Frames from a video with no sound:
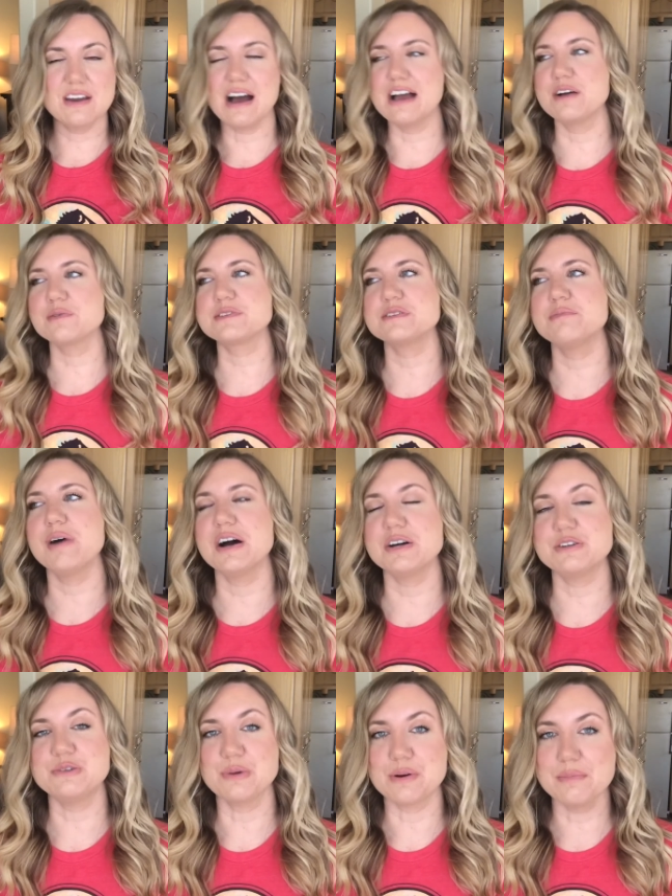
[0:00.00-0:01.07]
I also bought
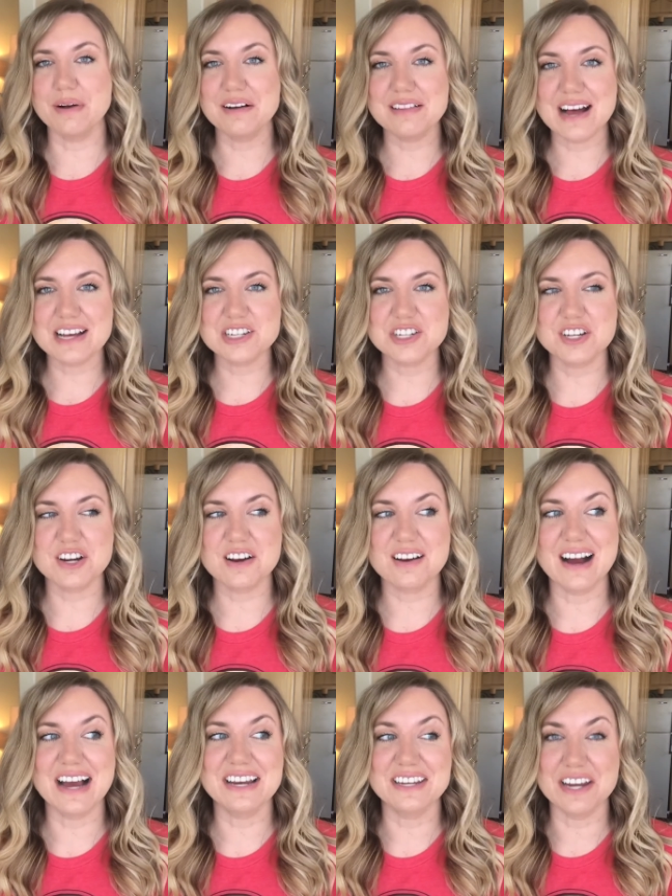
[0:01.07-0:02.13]
a doorbell last year.
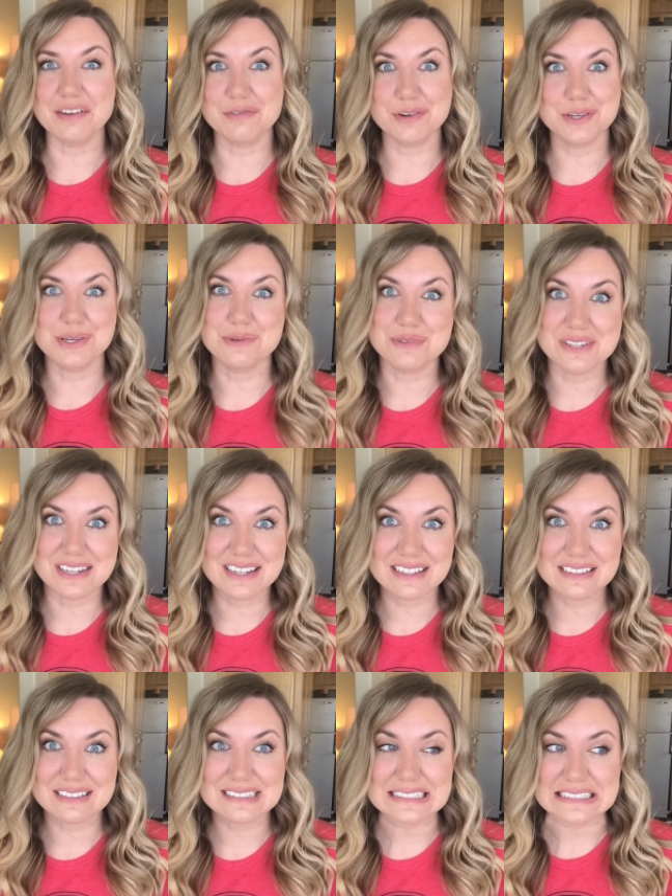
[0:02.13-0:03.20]
I never used it.